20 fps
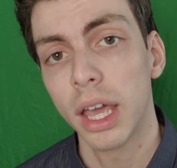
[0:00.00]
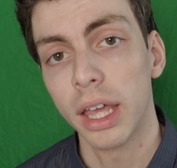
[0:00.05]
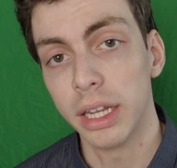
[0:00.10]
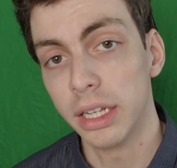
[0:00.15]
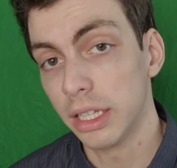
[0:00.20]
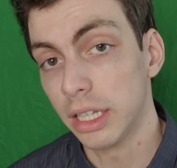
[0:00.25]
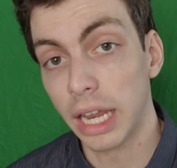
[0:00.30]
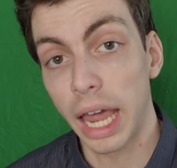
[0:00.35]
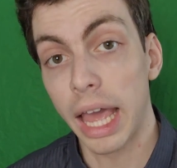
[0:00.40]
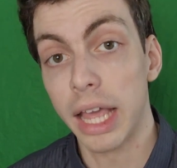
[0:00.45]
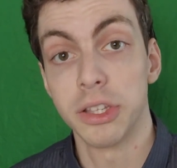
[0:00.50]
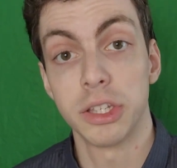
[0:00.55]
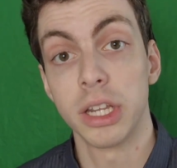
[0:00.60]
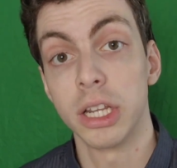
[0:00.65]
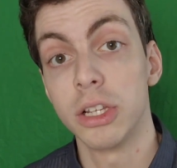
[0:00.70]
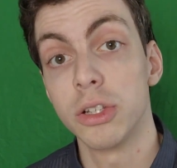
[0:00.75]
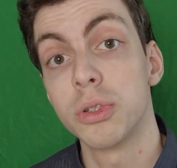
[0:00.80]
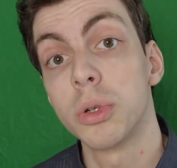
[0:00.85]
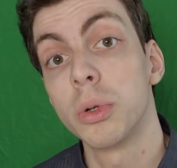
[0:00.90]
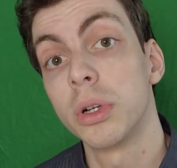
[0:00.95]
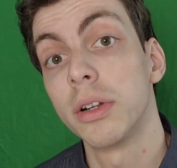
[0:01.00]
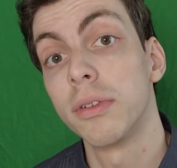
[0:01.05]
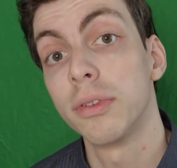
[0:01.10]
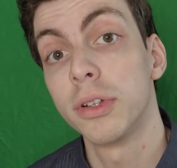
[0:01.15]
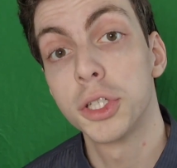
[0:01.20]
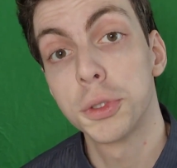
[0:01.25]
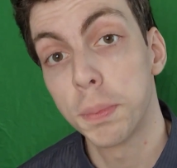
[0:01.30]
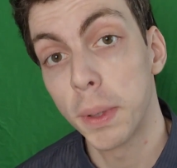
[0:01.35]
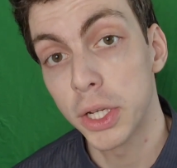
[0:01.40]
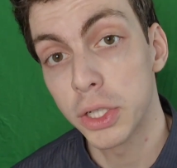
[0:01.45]
and it has any sort
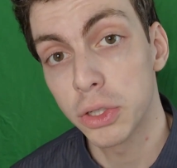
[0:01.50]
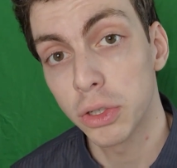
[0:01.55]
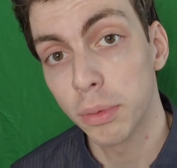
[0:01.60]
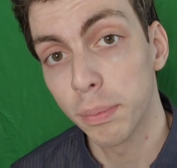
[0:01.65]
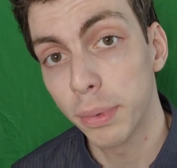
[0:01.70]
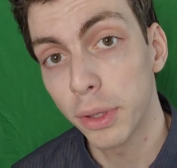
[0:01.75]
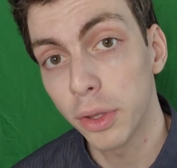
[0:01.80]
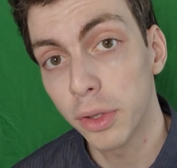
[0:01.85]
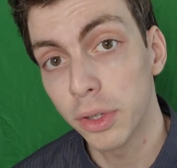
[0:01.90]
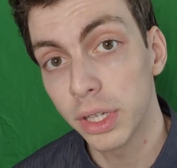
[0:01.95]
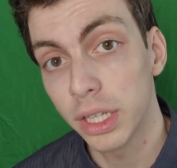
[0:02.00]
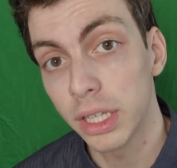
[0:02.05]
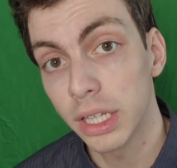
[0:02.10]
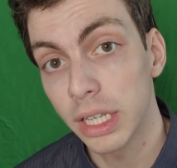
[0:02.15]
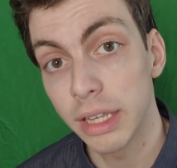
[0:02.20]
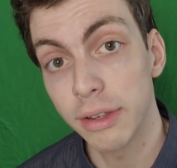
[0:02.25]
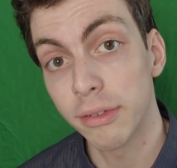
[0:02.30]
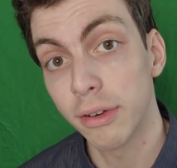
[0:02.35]
of special ability,